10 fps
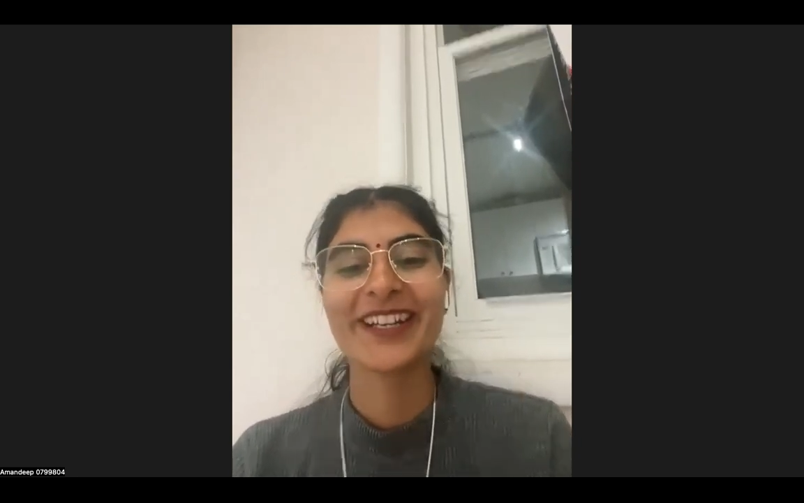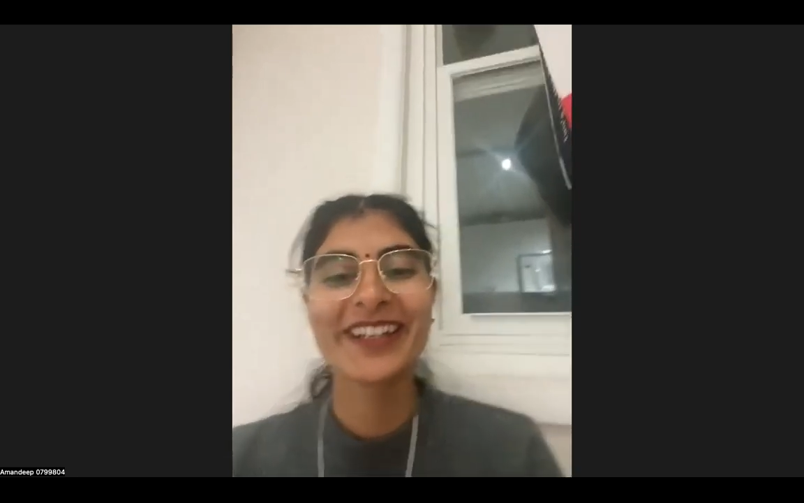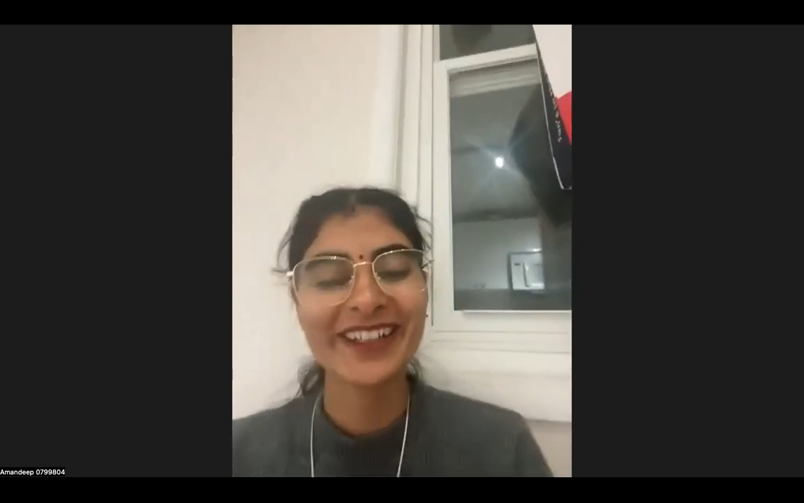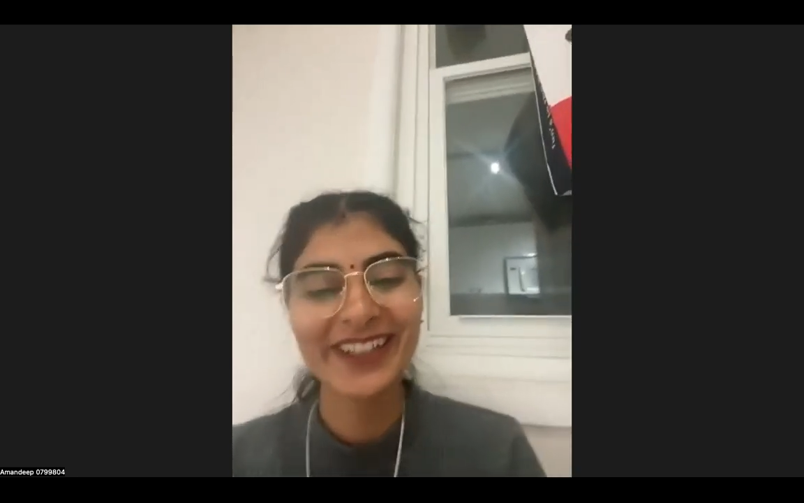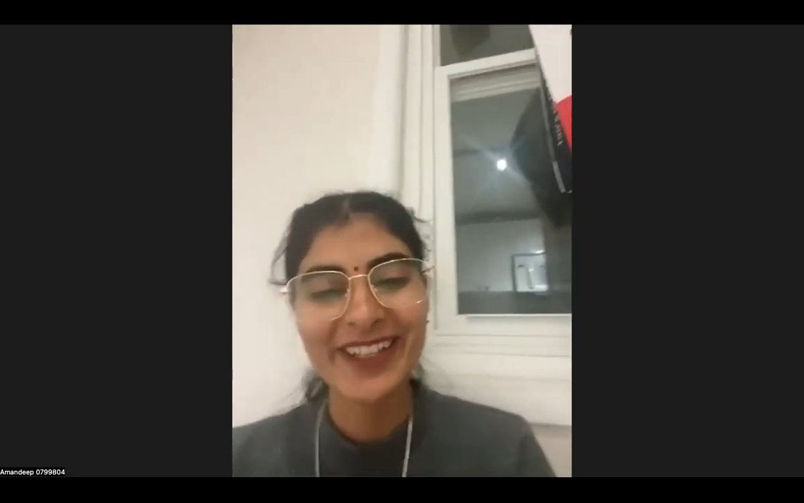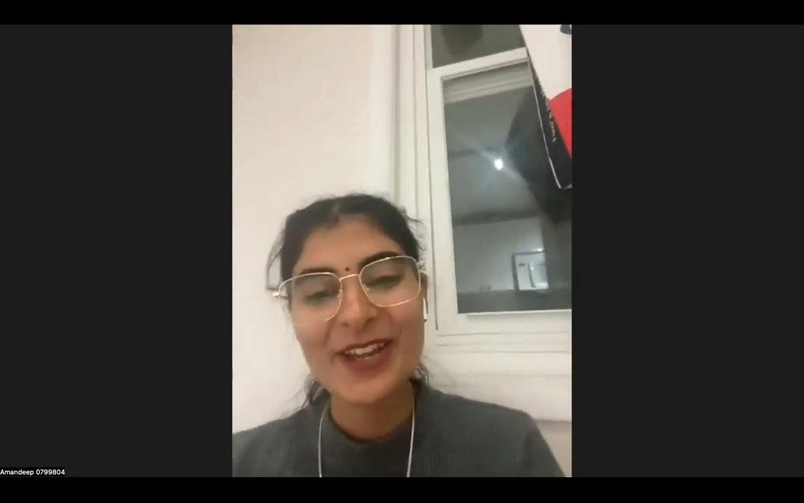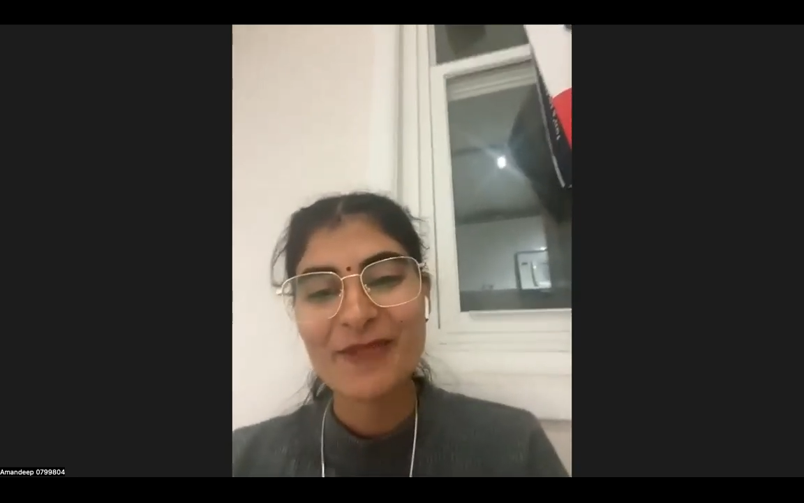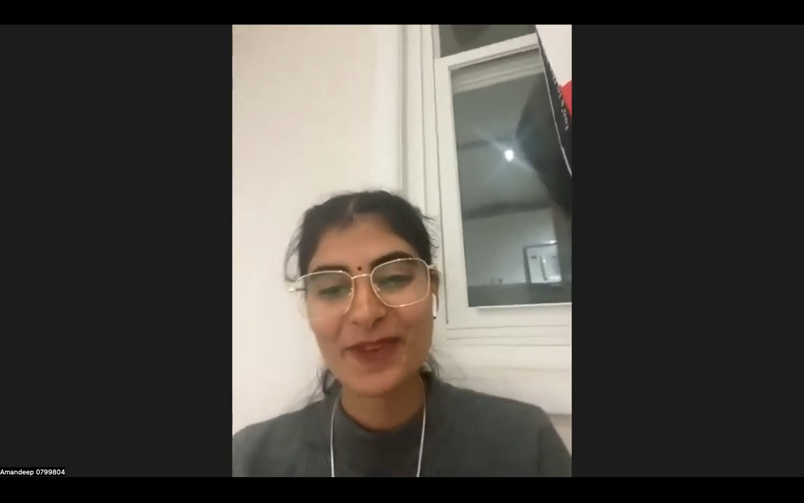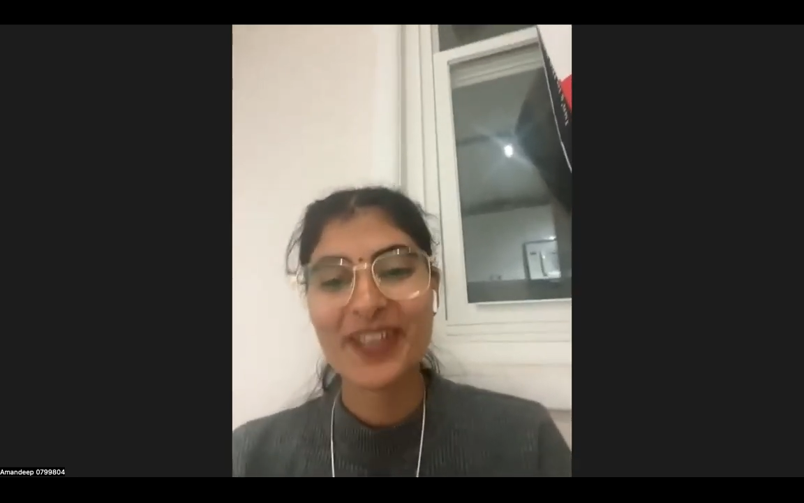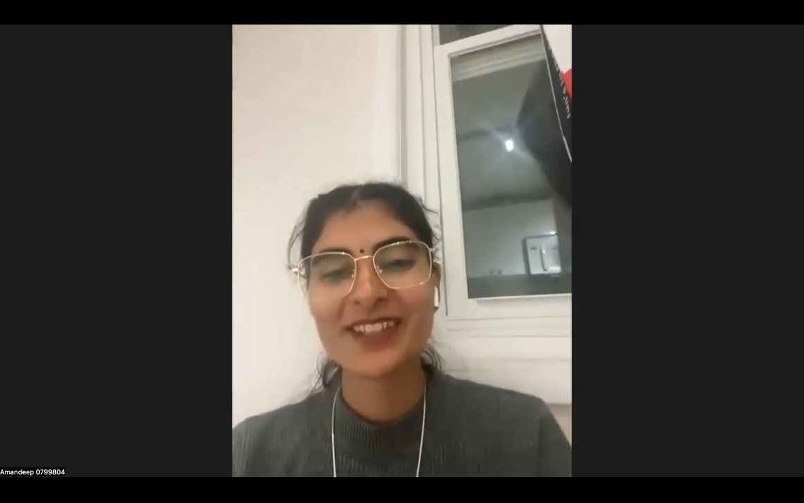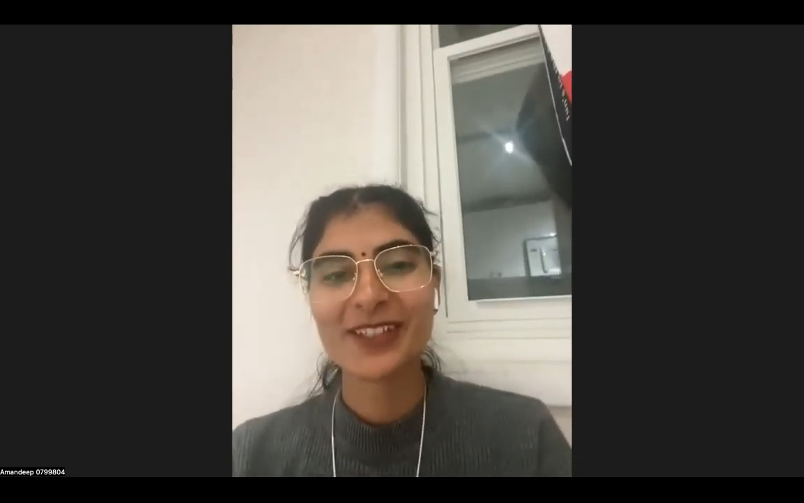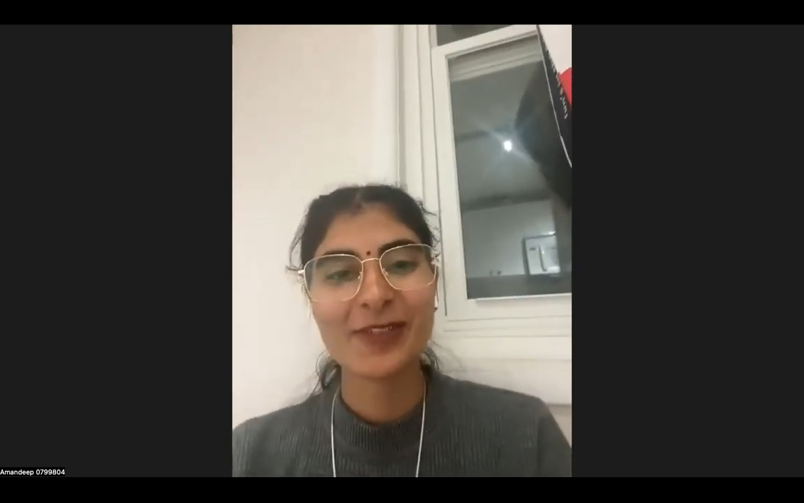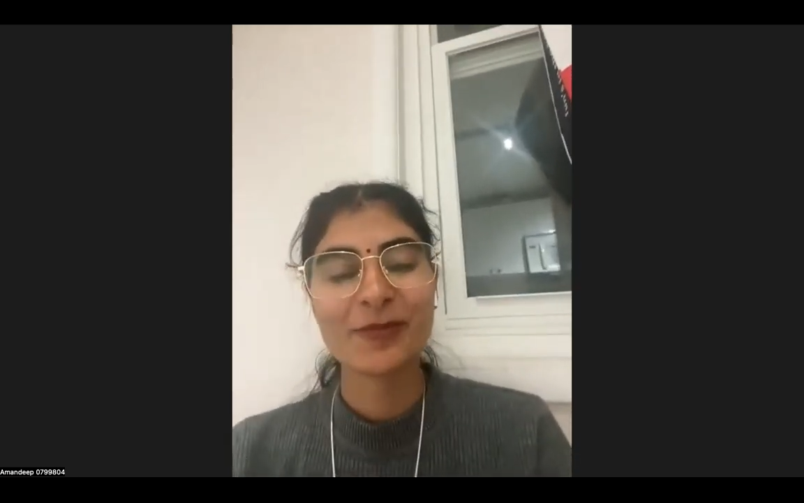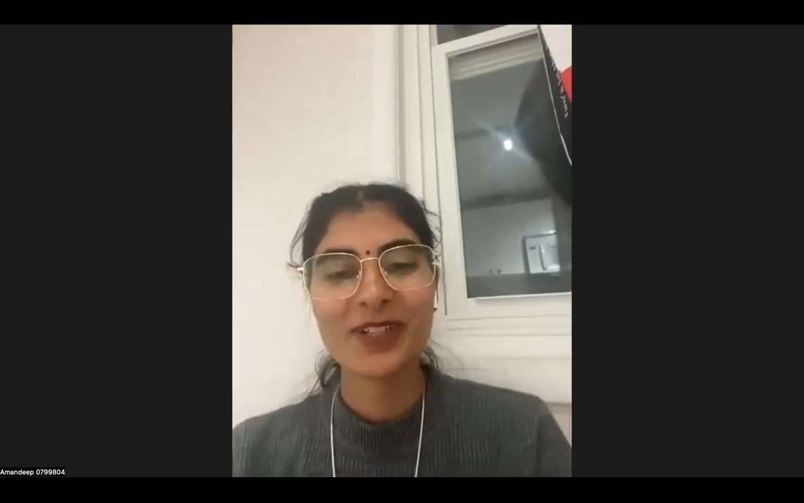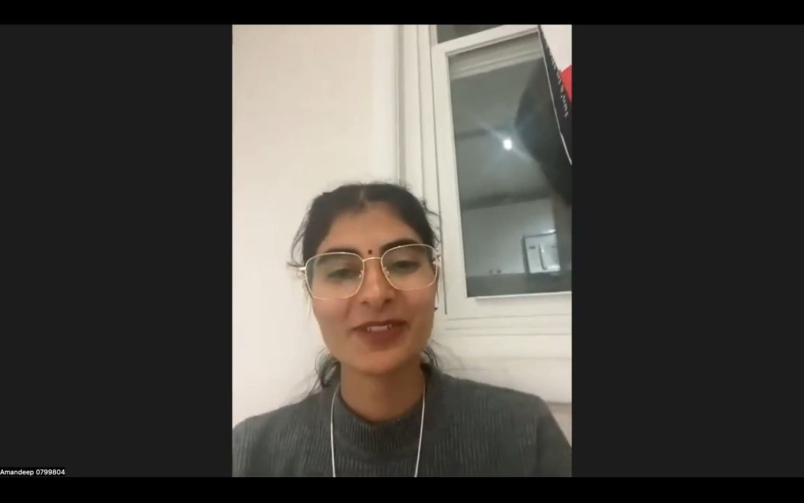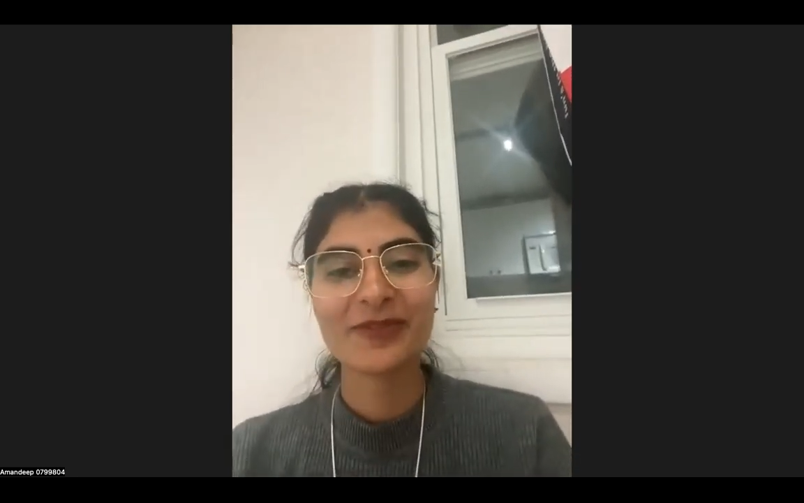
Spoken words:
the pay scale. But